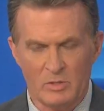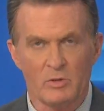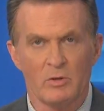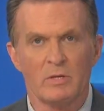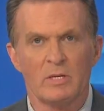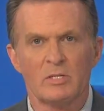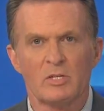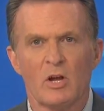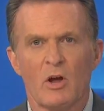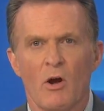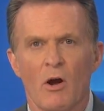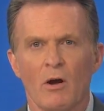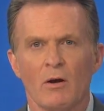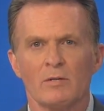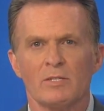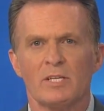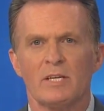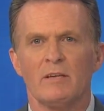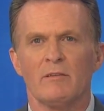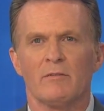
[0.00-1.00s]
So, this
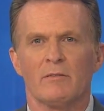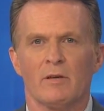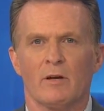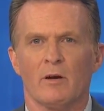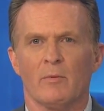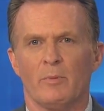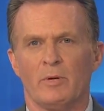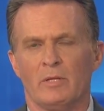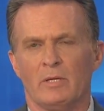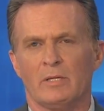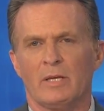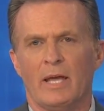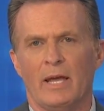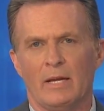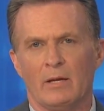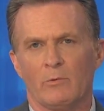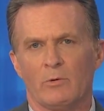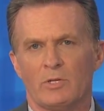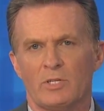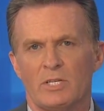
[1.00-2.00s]
CAR T therapy that
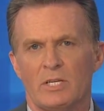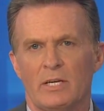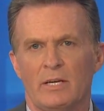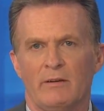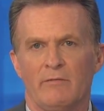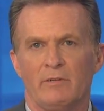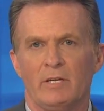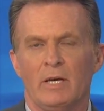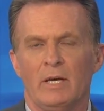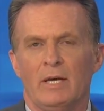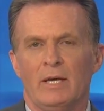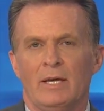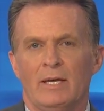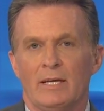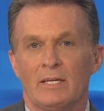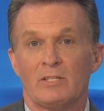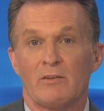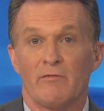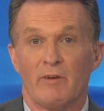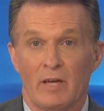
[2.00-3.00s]
Katie received
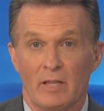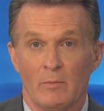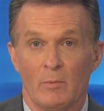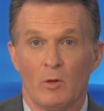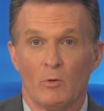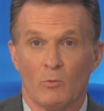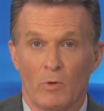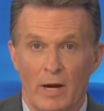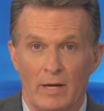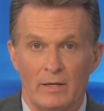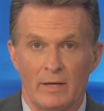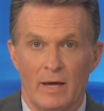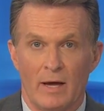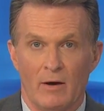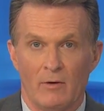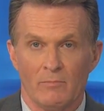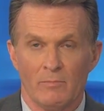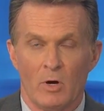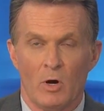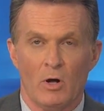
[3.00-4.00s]
is available right
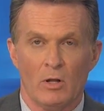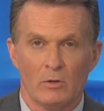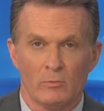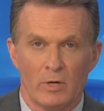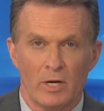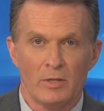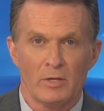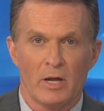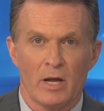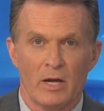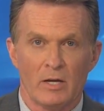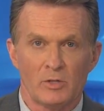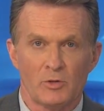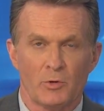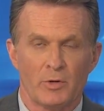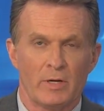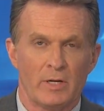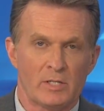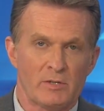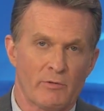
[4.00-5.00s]
now all around the
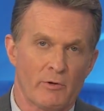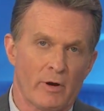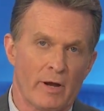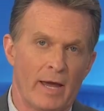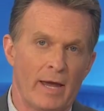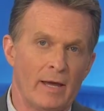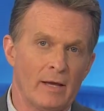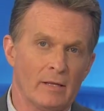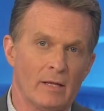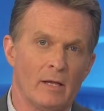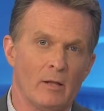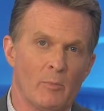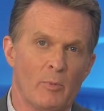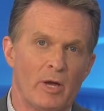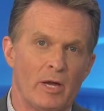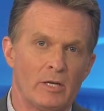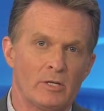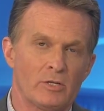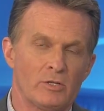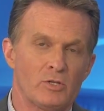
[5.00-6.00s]
country. It's for ALL
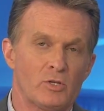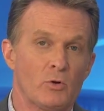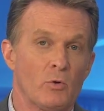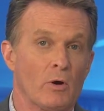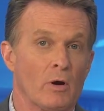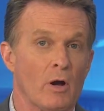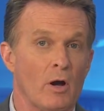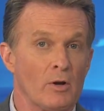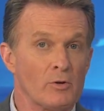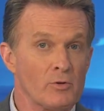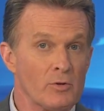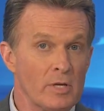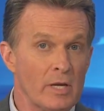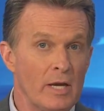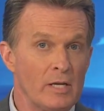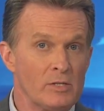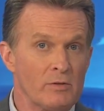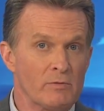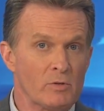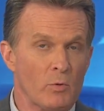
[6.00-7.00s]
patients who are under
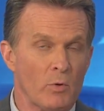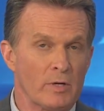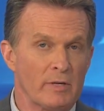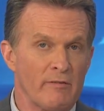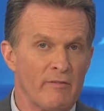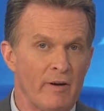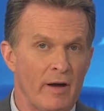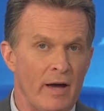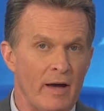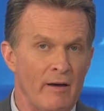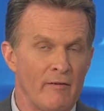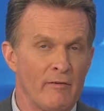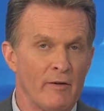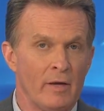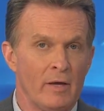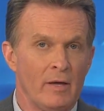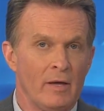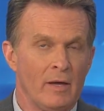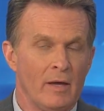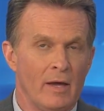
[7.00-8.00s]
the age of 25
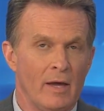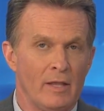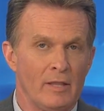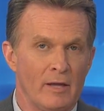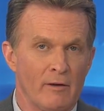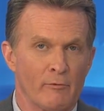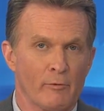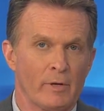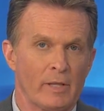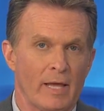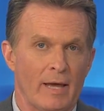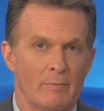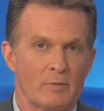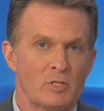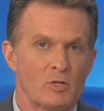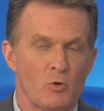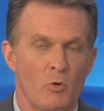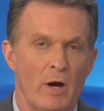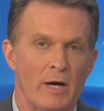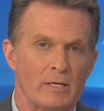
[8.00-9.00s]
and they've
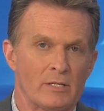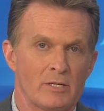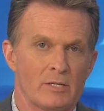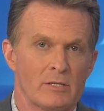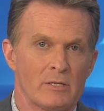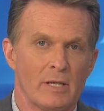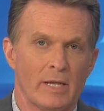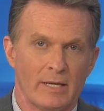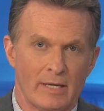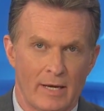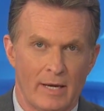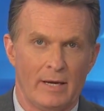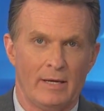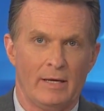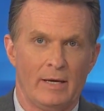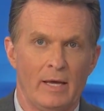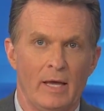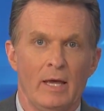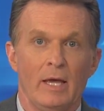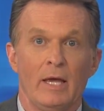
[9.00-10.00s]
relapsed twice, like Katie.